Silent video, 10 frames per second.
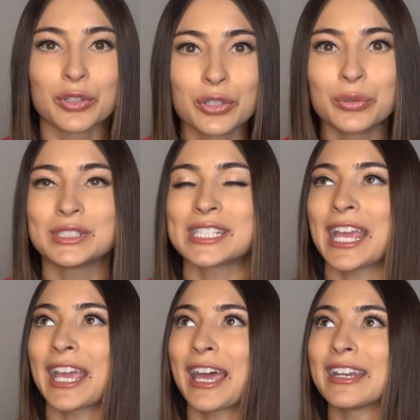glutes
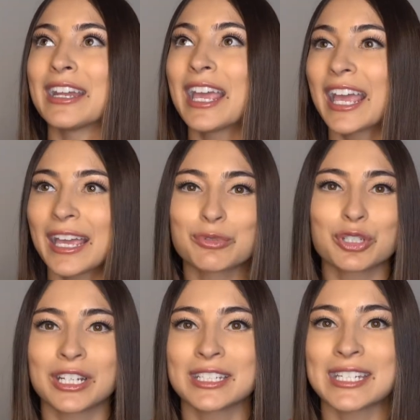and
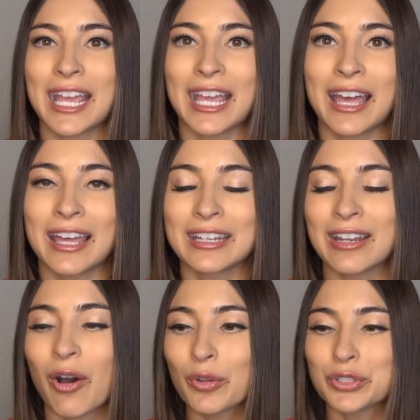hamstrings
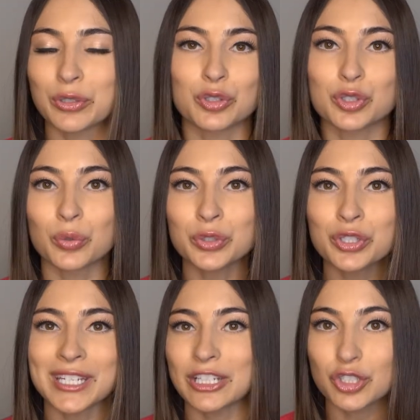and also your
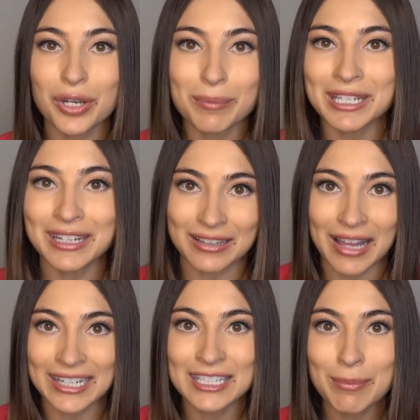shoulders like shouldn't be
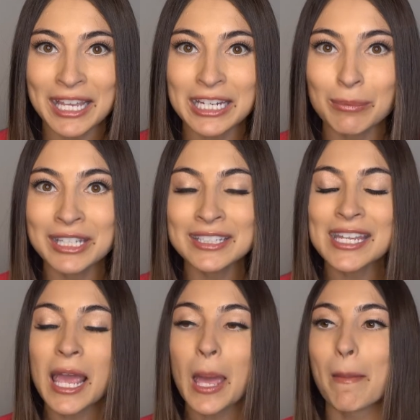neglected by any
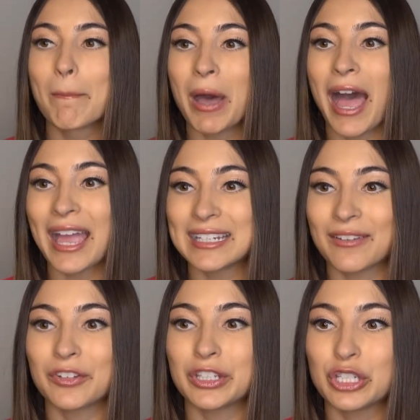means, but I
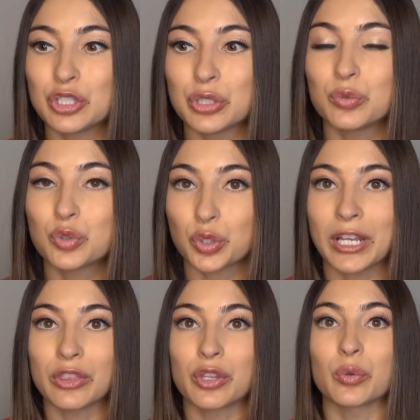definitely do
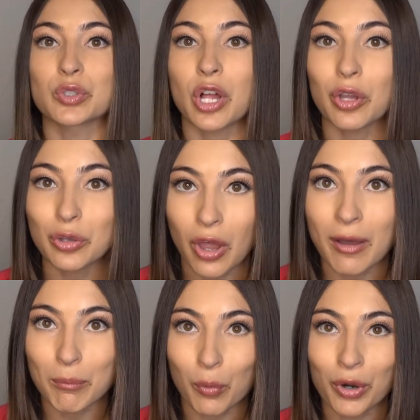train those a
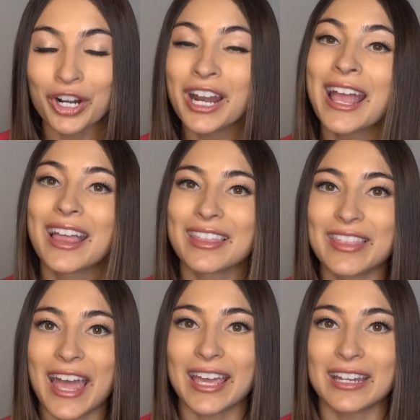lot more
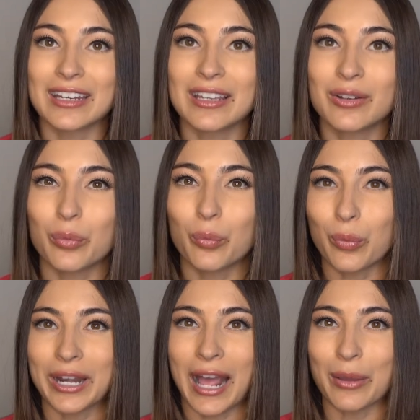than
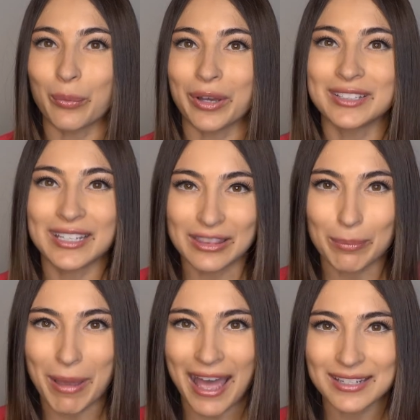when I was in
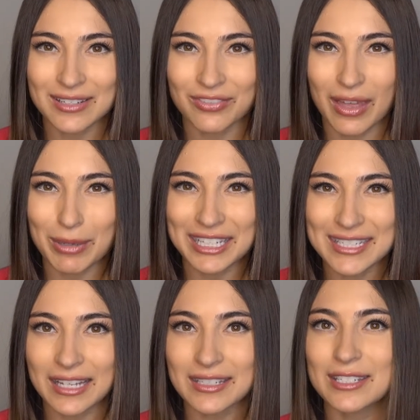the past, if that makes
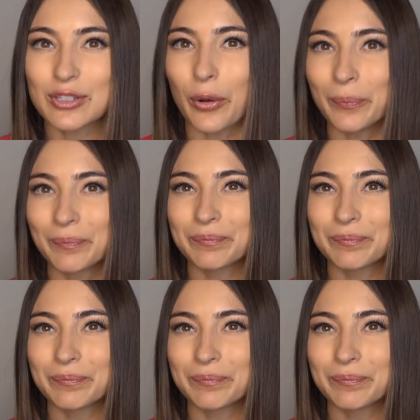sense. So